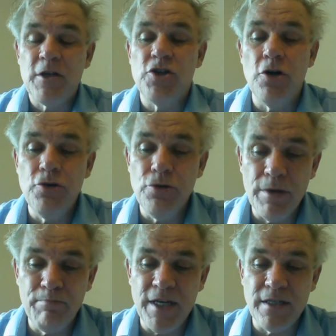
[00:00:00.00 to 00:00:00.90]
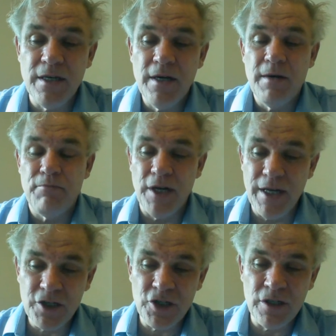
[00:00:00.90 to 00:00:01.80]
So you repeat
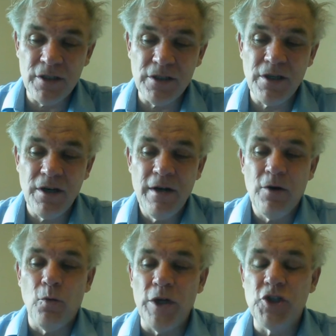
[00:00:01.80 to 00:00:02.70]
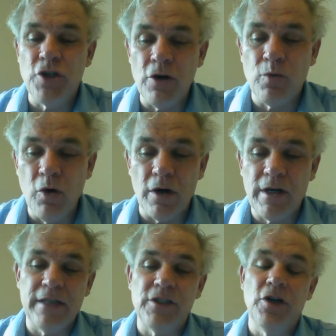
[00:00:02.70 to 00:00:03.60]
predictions which don't work.
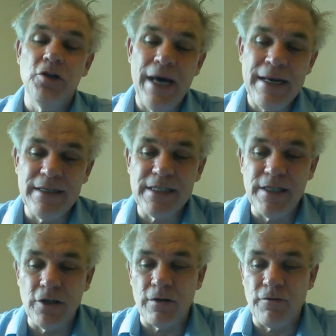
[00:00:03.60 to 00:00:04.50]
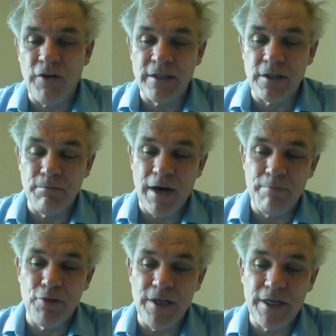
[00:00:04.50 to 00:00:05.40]
And so you're endlessly confronted
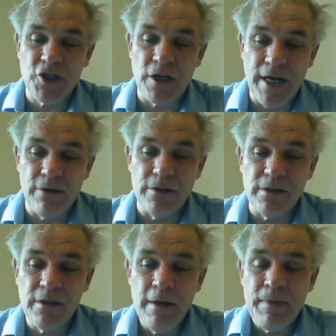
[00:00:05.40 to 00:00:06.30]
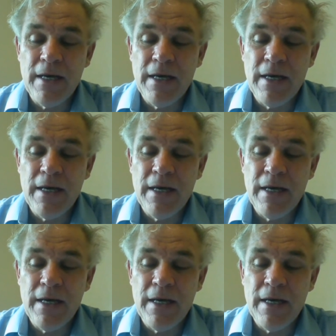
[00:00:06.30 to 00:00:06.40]
by prediction errors.